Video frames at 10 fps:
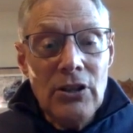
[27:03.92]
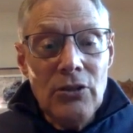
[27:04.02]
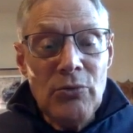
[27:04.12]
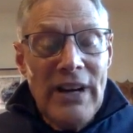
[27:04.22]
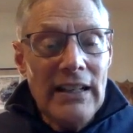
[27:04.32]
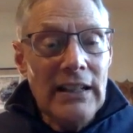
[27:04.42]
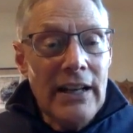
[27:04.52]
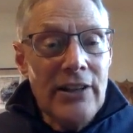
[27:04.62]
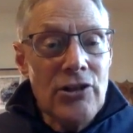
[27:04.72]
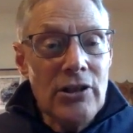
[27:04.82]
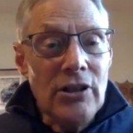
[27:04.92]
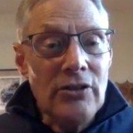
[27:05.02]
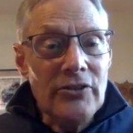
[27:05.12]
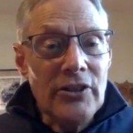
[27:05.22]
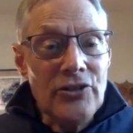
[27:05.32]
recollection
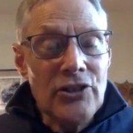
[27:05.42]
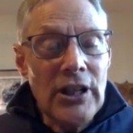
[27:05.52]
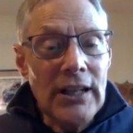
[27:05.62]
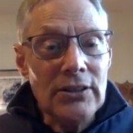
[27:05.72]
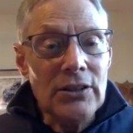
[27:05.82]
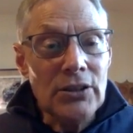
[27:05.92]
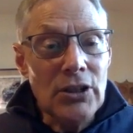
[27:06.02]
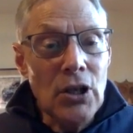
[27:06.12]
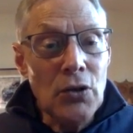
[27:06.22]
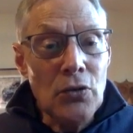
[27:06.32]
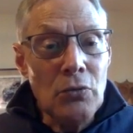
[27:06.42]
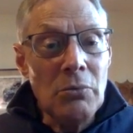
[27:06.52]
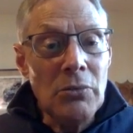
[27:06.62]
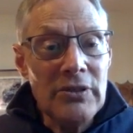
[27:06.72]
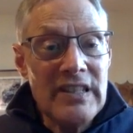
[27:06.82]
of childhood
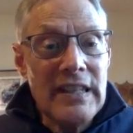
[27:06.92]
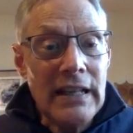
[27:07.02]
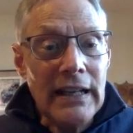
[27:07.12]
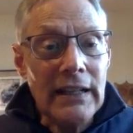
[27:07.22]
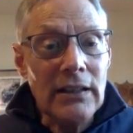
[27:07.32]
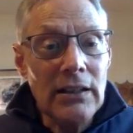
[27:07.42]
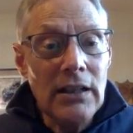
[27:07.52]
home setting.